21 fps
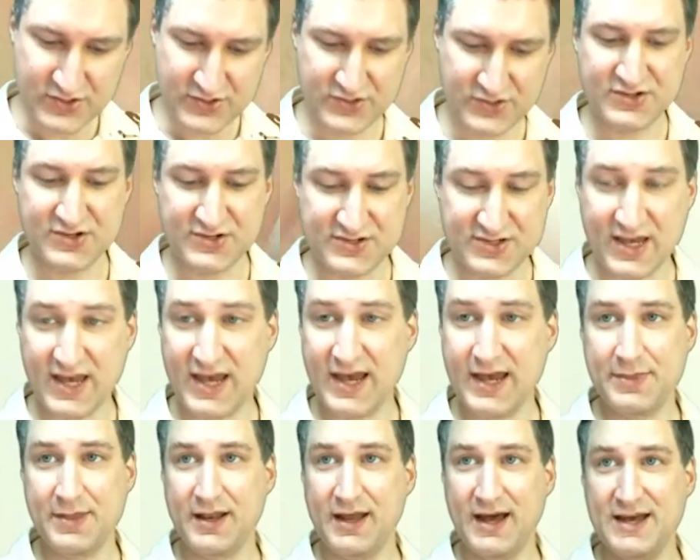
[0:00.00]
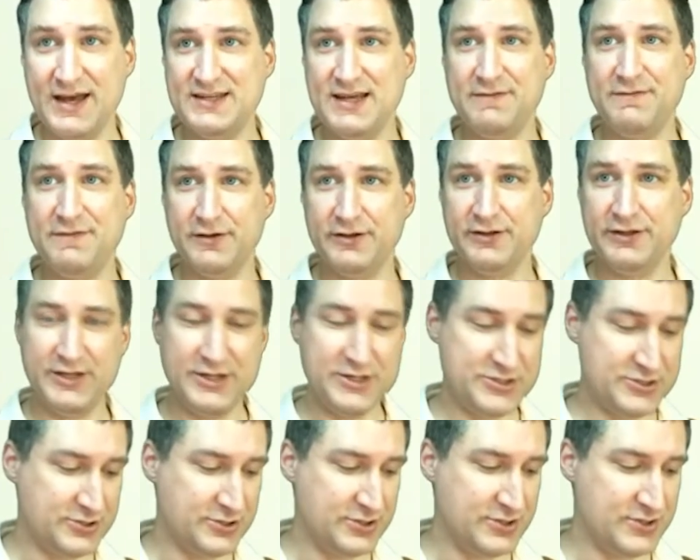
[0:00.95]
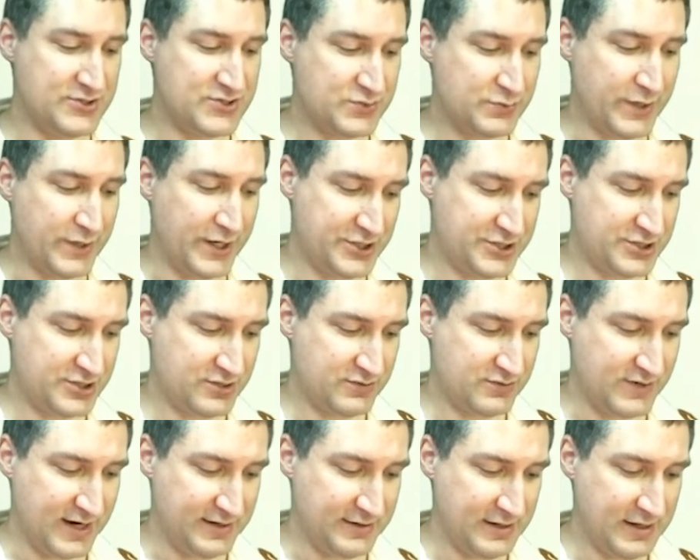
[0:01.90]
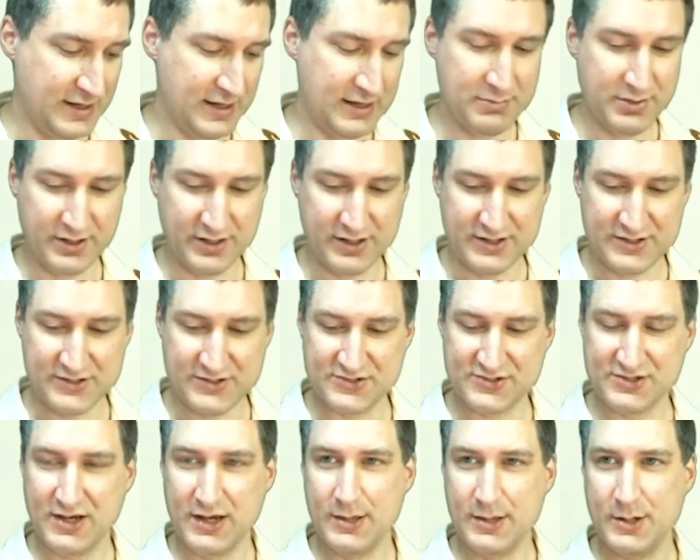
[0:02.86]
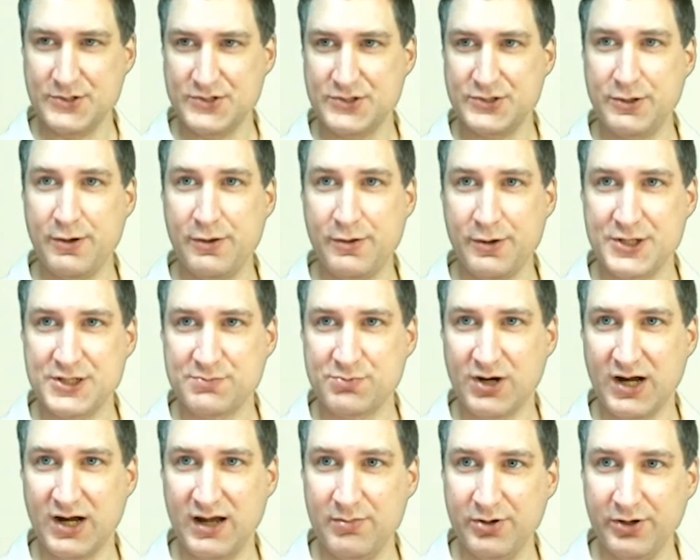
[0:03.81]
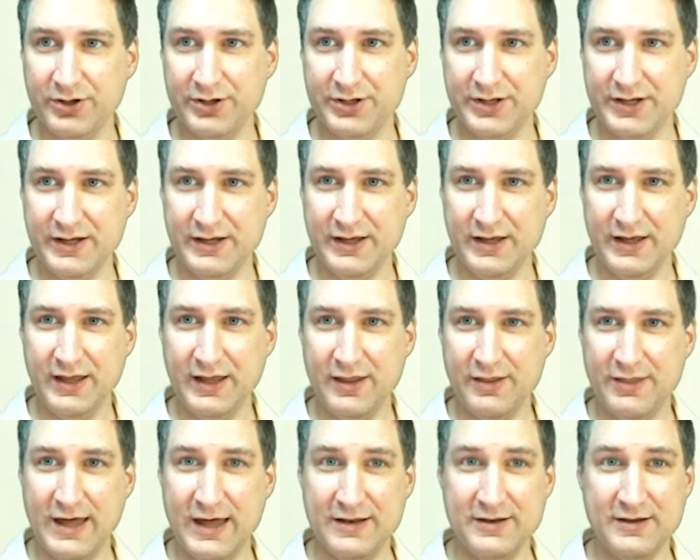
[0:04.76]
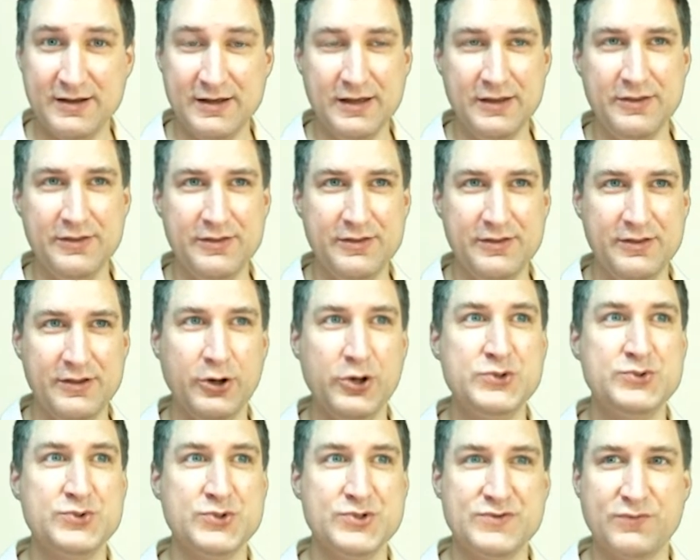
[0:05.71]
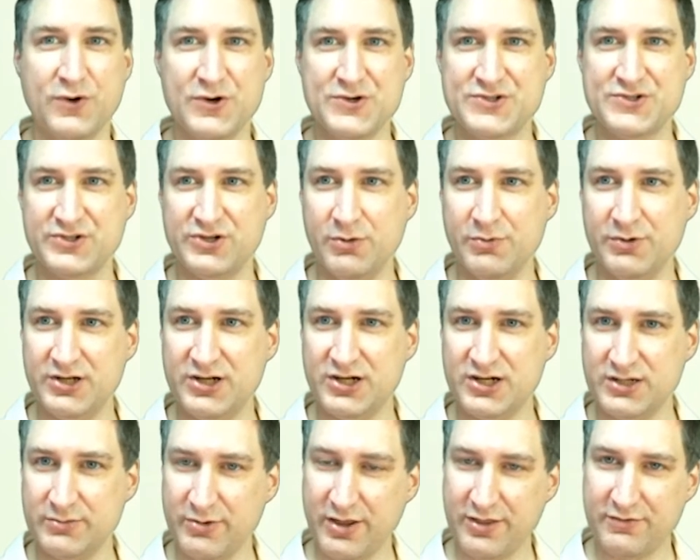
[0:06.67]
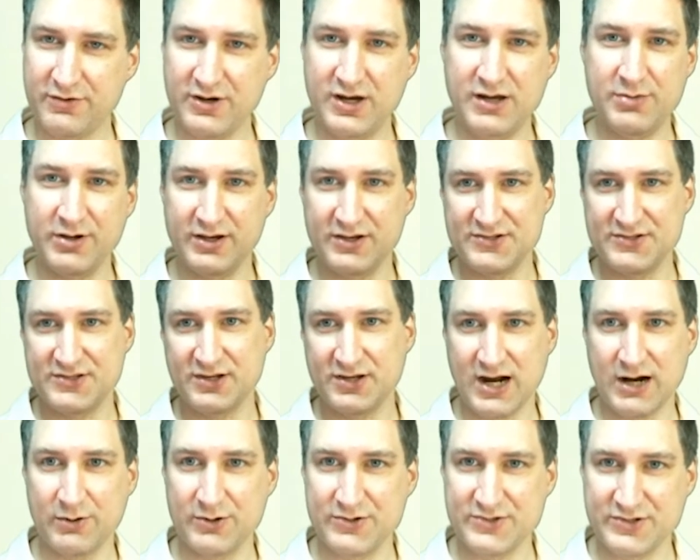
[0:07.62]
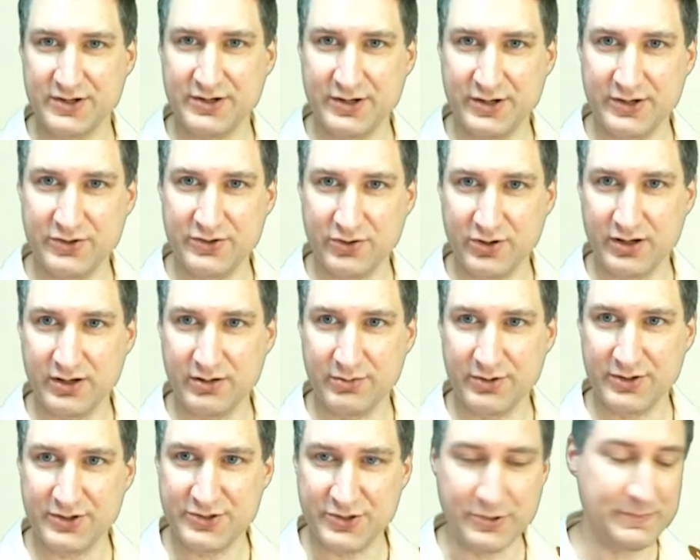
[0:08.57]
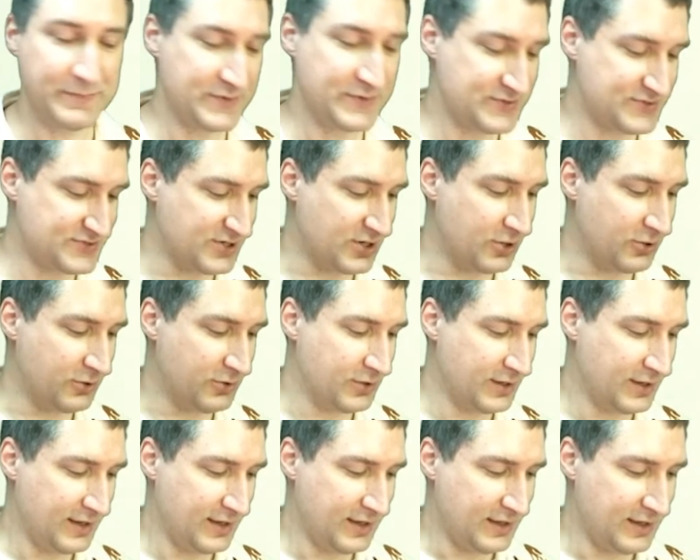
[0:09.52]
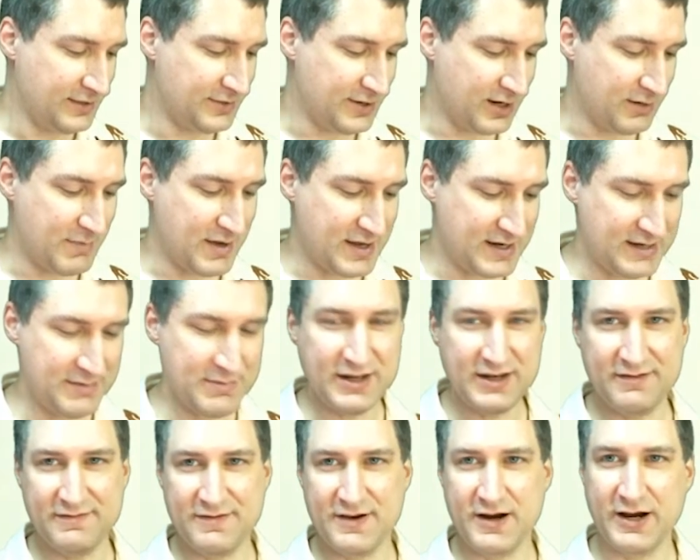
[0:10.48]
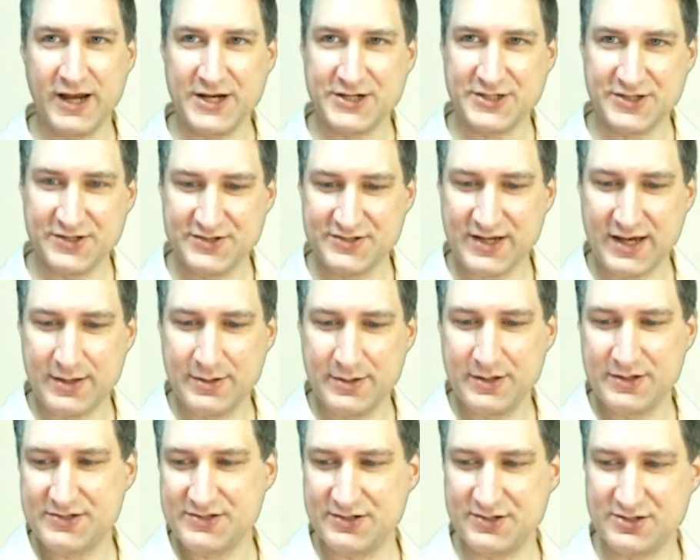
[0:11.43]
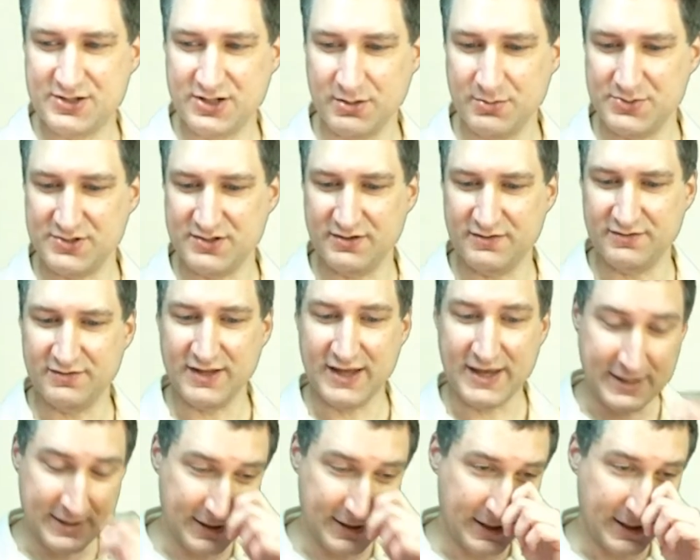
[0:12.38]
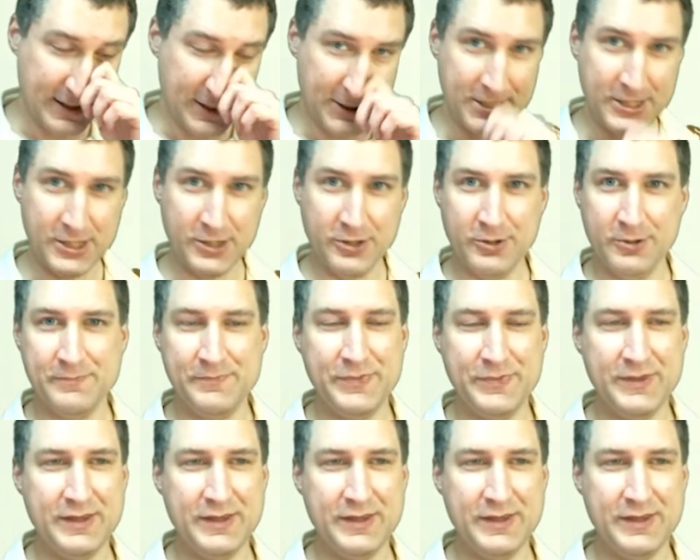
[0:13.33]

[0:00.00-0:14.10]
So this is saying that I definitely should switch, right? Because there's a two thirds probability that the host was forced to open door number three because the car was under door number two. So there are many, many variations on this in terms of like, you know,